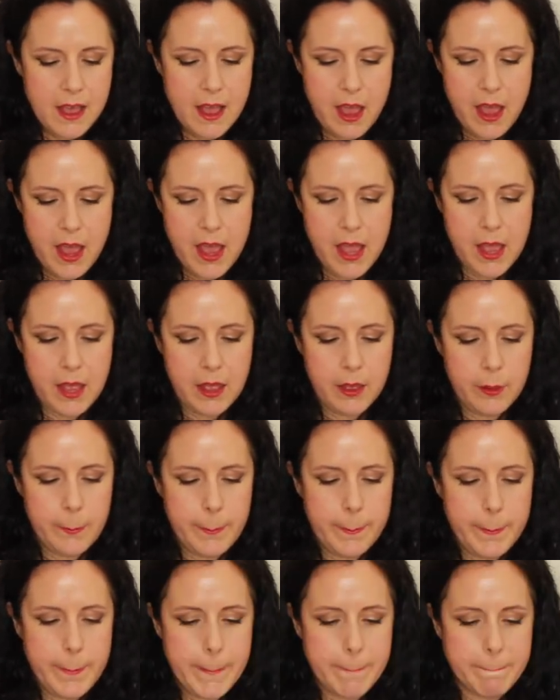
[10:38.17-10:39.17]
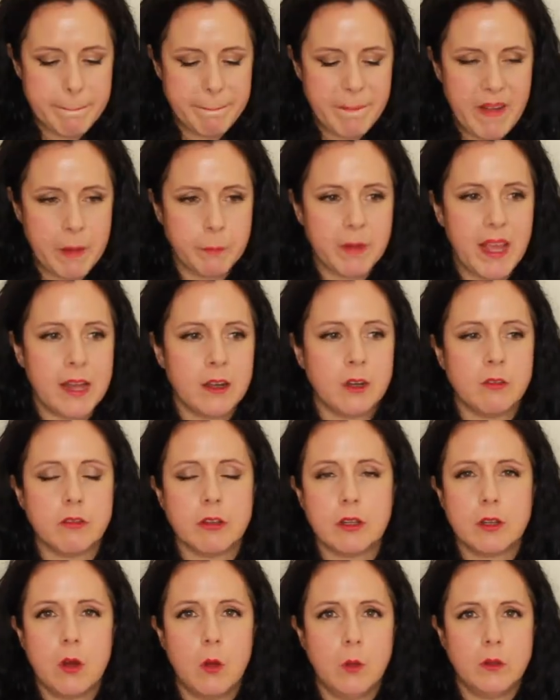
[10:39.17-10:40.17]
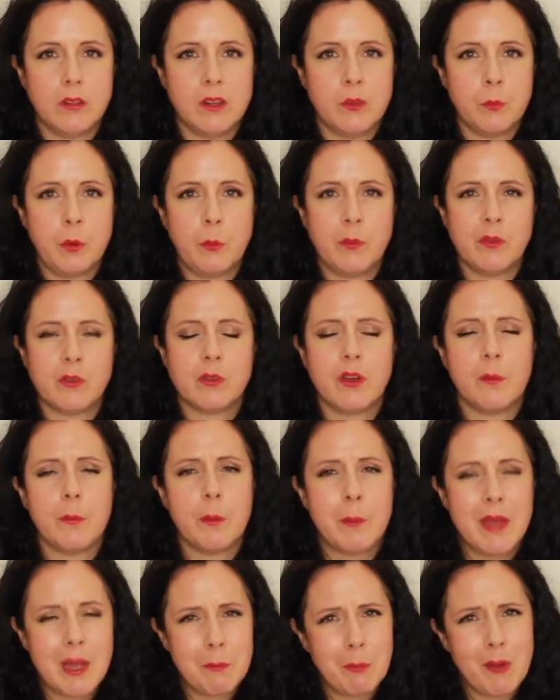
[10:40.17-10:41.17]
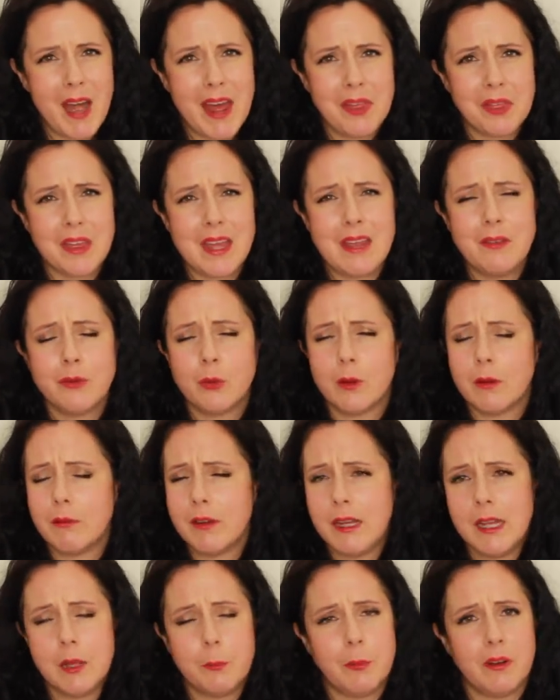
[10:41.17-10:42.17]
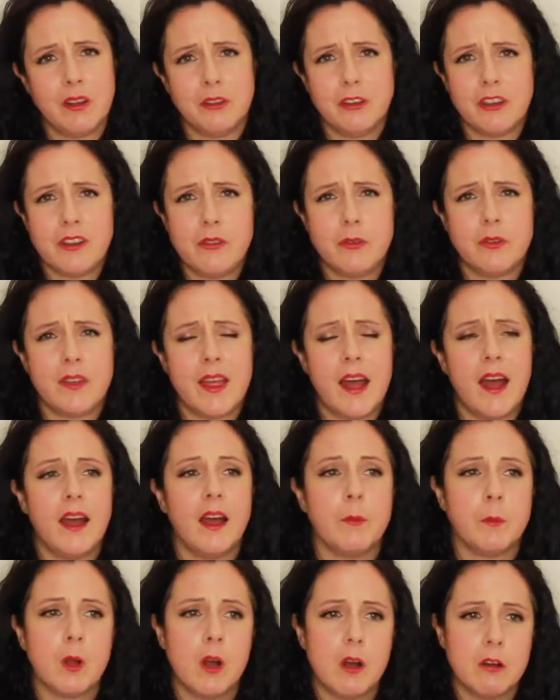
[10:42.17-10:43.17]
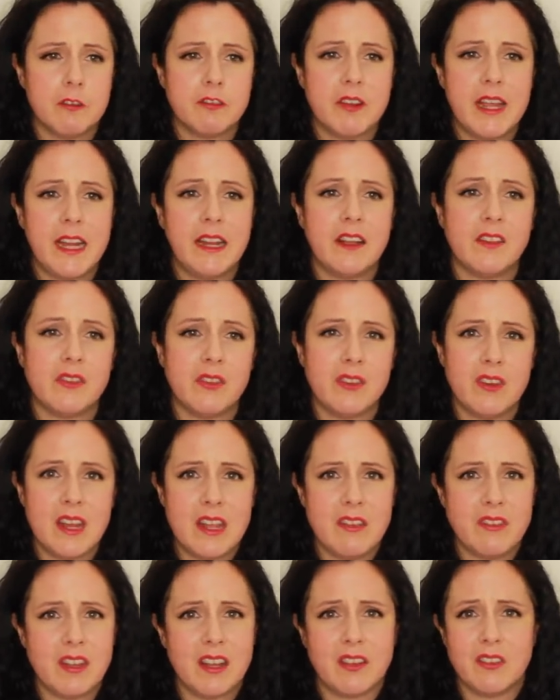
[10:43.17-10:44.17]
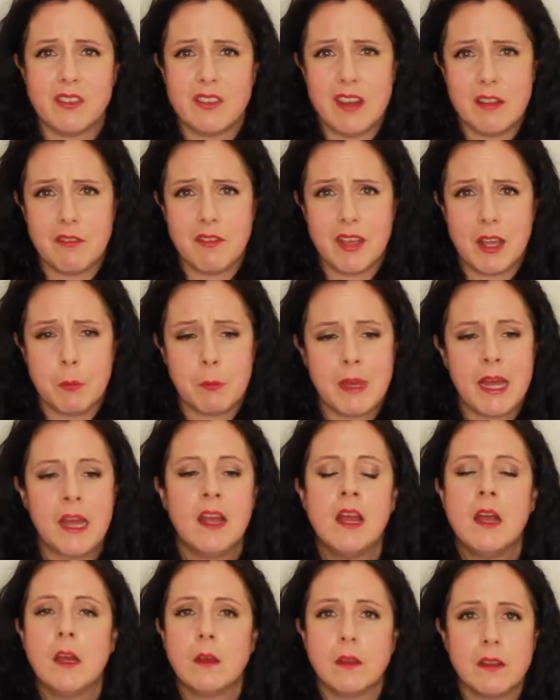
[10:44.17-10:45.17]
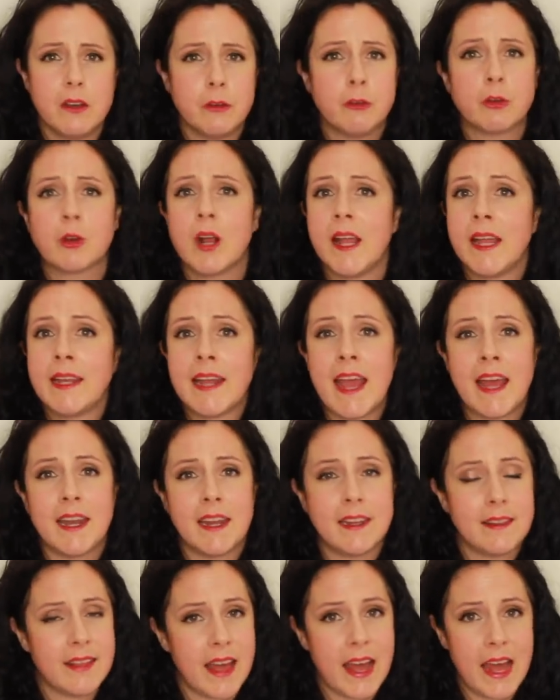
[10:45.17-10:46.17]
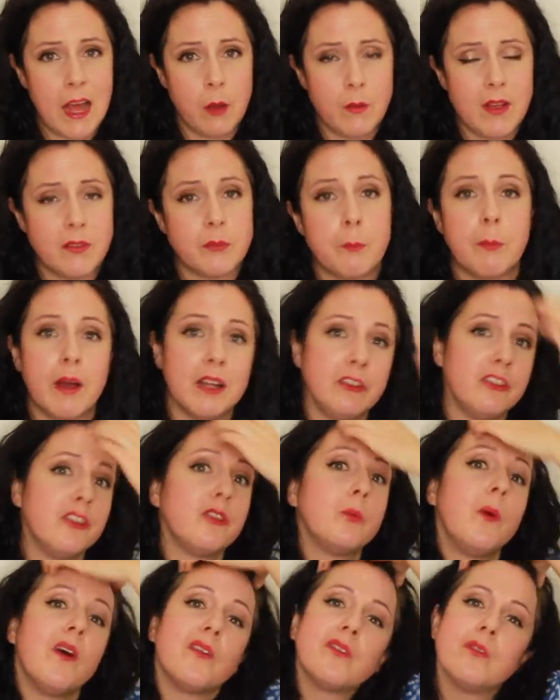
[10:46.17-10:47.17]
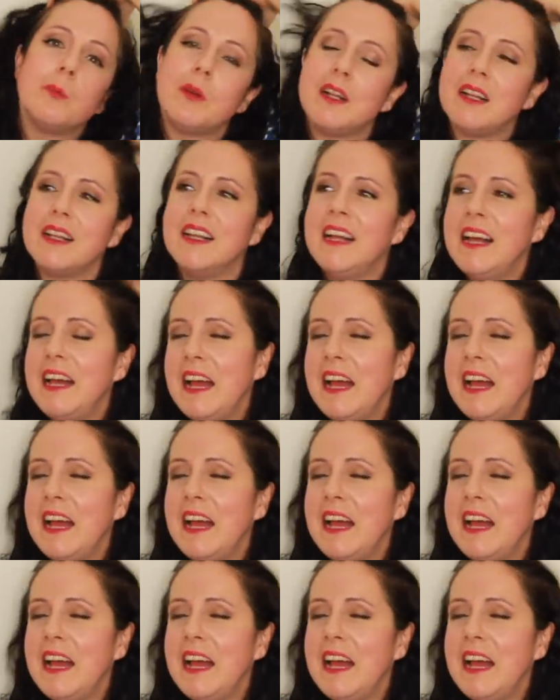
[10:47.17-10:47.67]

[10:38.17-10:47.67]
I'm getting over a cold at the moment, so I'm a bit breathy, so I really apologize for that. I'm coughing and sneezing and sniffing a bit. I'm gonna try and edit that out as much as possible.